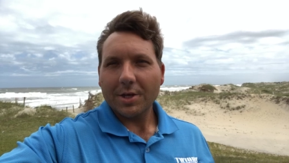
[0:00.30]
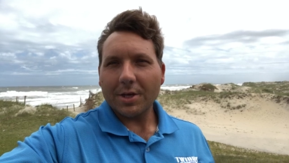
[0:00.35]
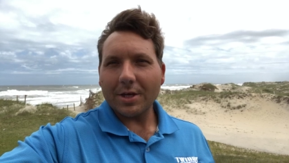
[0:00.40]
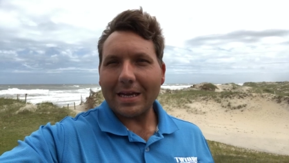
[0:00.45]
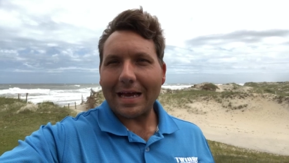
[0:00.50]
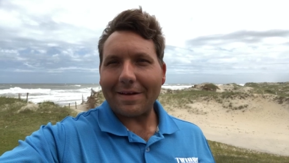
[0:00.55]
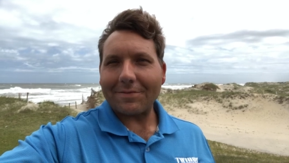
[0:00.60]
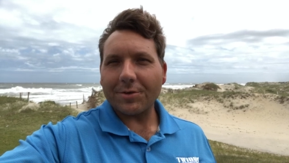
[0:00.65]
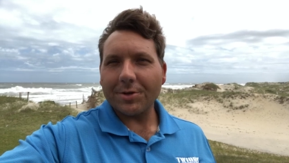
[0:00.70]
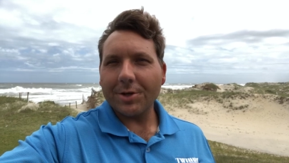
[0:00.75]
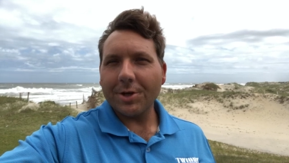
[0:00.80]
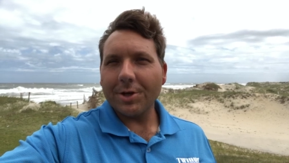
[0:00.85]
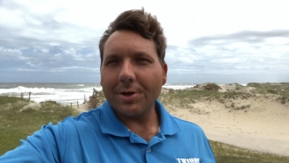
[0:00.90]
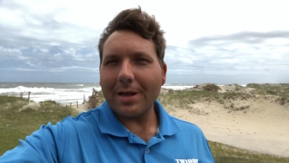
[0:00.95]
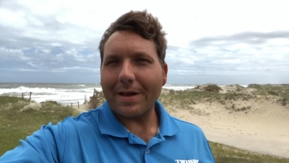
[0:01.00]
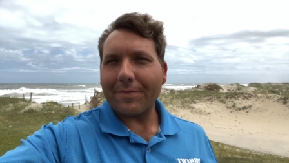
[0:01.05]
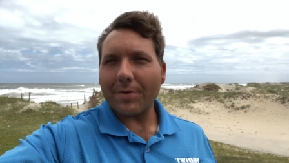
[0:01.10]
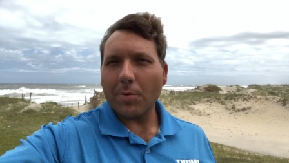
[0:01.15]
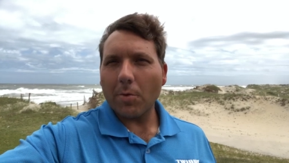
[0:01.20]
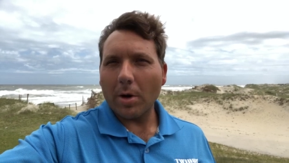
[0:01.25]
Good
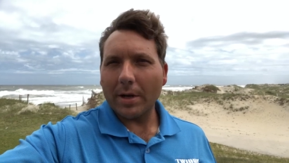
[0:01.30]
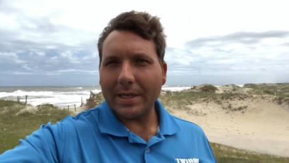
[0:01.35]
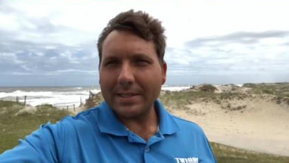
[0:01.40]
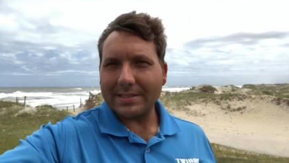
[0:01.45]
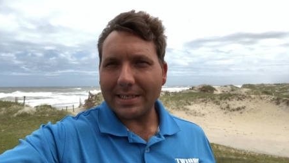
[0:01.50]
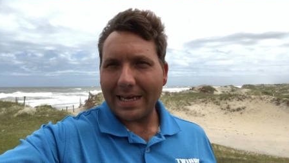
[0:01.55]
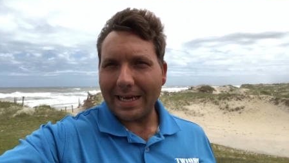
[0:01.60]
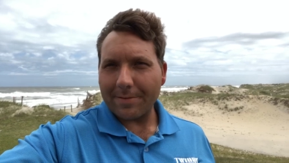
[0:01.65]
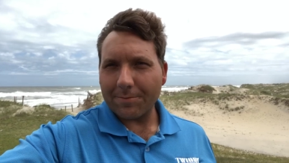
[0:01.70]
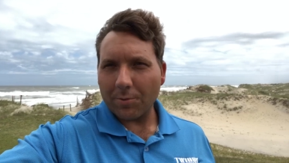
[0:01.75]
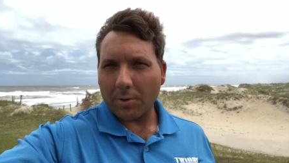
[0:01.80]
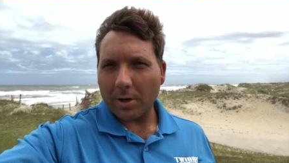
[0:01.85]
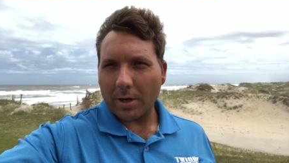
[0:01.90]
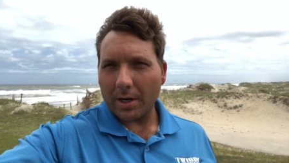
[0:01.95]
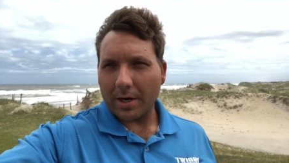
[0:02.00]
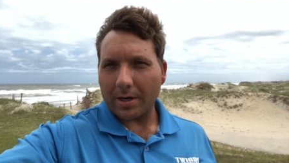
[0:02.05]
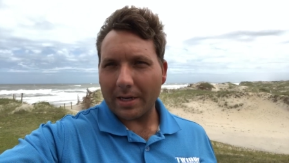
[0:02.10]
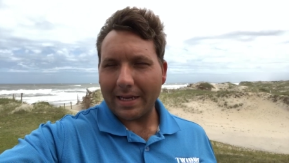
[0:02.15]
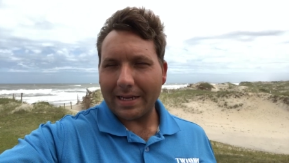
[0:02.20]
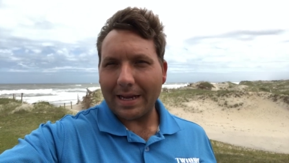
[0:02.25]
afternoon, everyone. It's
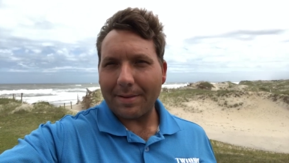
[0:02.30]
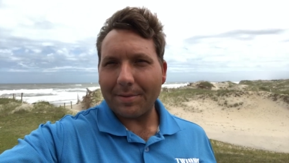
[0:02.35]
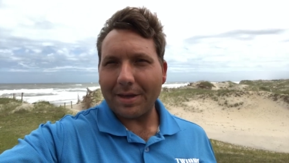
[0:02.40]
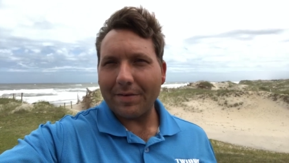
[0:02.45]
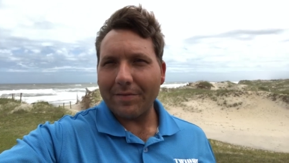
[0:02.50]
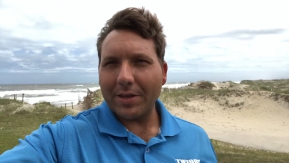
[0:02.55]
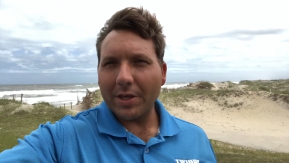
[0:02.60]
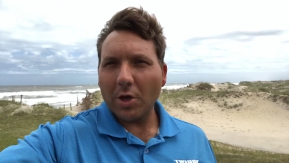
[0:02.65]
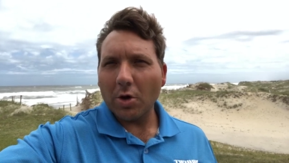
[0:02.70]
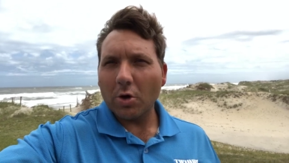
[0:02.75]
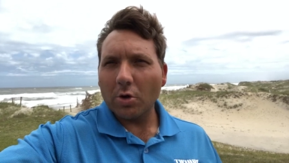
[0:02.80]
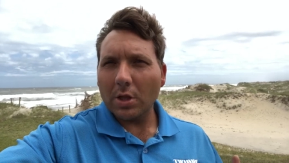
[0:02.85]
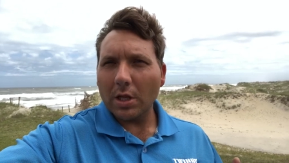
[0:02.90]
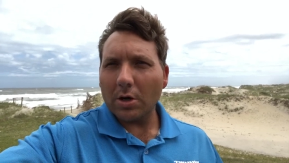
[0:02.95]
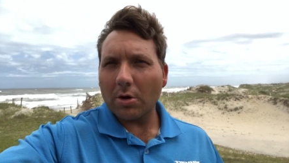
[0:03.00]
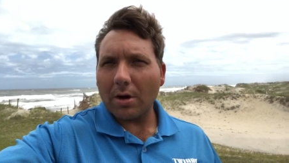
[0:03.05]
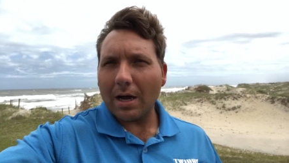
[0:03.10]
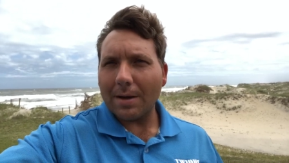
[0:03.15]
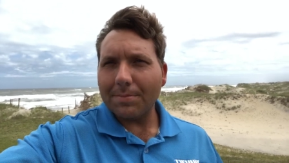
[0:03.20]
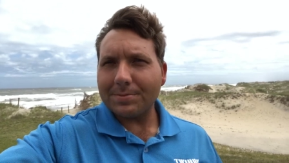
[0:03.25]
Edward, and I'm giving you a
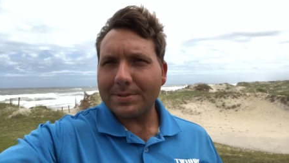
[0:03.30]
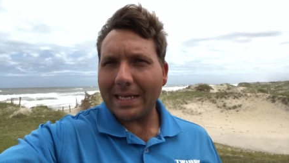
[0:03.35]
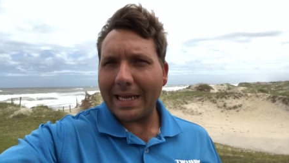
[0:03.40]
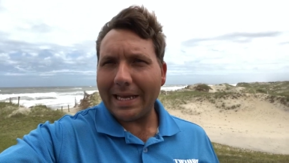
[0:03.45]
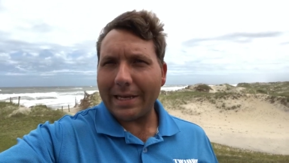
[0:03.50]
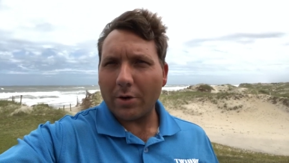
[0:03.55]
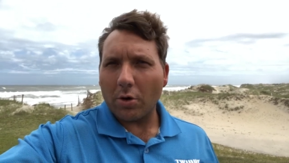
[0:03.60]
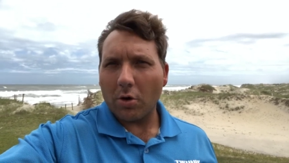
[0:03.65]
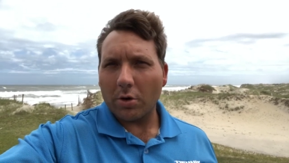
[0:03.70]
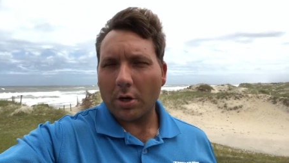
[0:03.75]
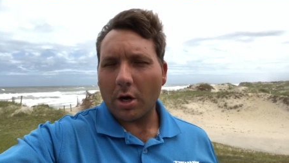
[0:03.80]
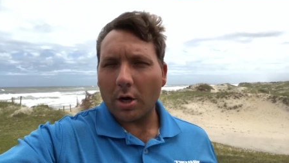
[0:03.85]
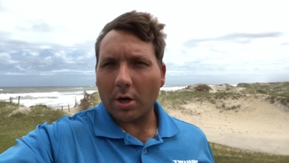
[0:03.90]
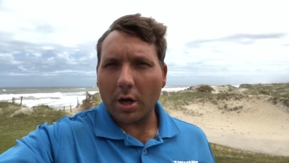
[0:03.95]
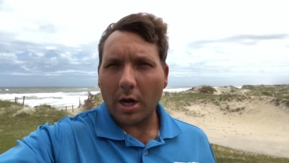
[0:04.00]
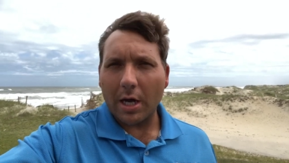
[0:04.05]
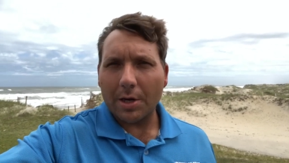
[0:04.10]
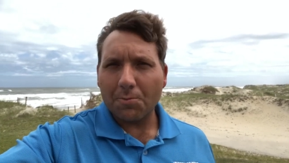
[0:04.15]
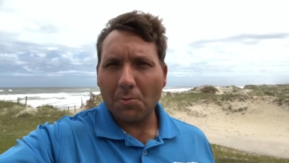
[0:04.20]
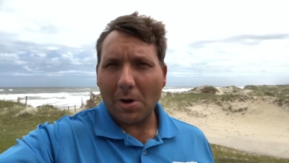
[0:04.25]
little update on
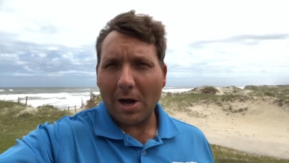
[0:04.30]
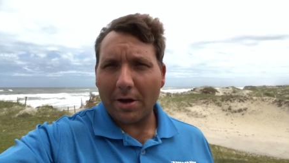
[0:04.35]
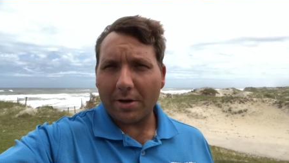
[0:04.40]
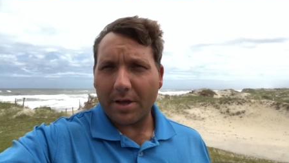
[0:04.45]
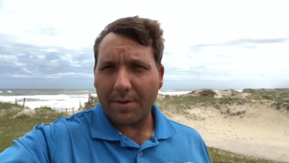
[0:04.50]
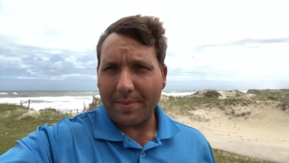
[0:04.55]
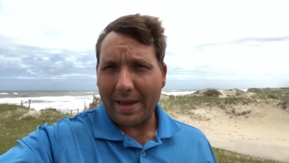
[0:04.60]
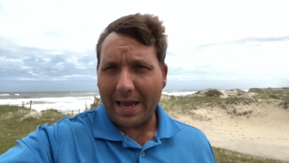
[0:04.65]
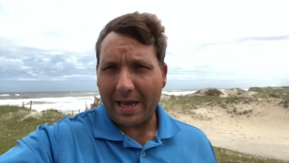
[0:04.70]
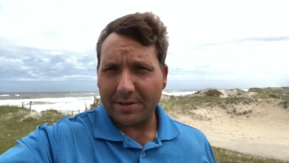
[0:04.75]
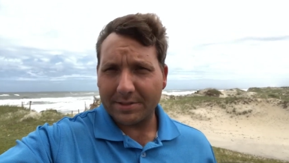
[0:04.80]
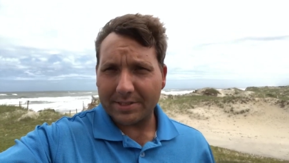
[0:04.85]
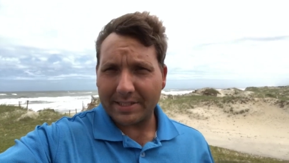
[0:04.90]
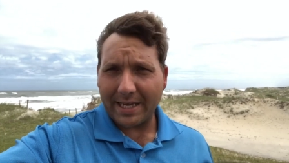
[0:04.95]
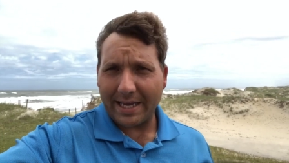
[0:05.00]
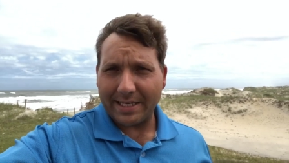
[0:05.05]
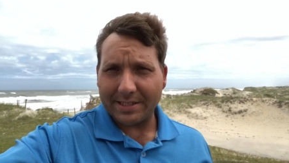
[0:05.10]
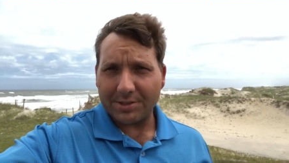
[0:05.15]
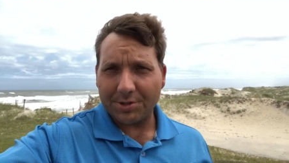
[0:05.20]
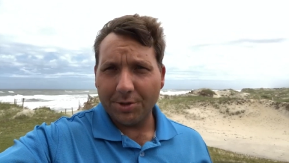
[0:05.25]
our unwelcome house
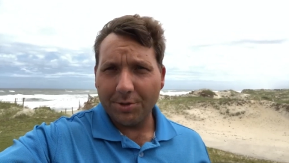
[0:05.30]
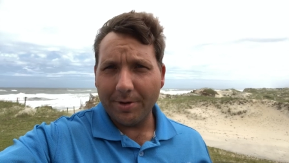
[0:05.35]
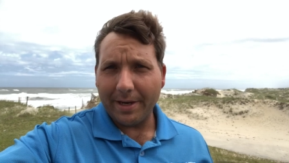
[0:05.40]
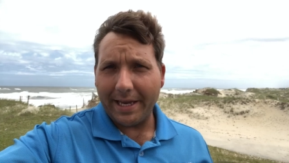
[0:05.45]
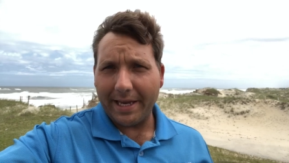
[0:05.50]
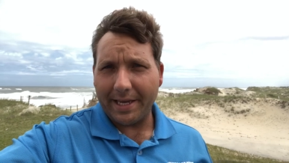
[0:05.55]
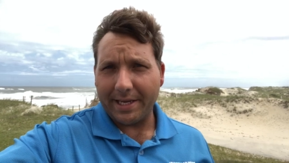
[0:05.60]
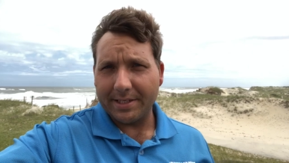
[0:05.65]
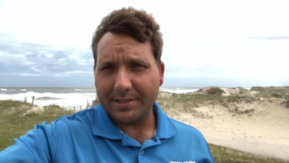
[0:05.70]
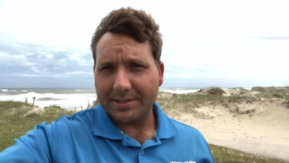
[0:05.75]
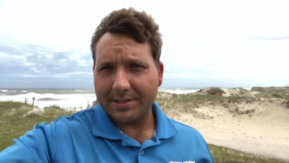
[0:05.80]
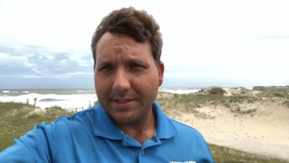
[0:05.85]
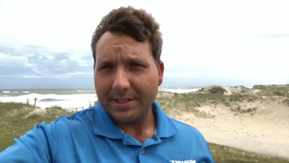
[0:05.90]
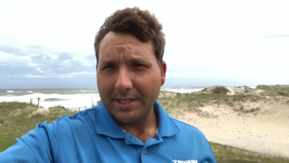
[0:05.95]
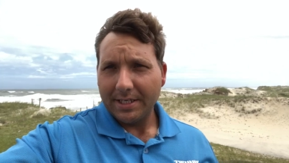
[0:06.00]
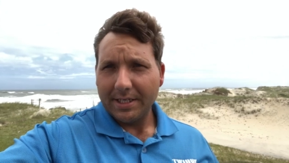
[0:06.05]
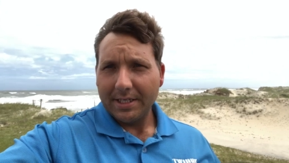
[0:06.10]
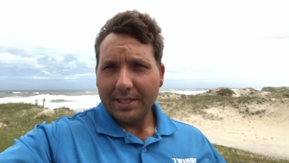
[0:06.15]
guest, who is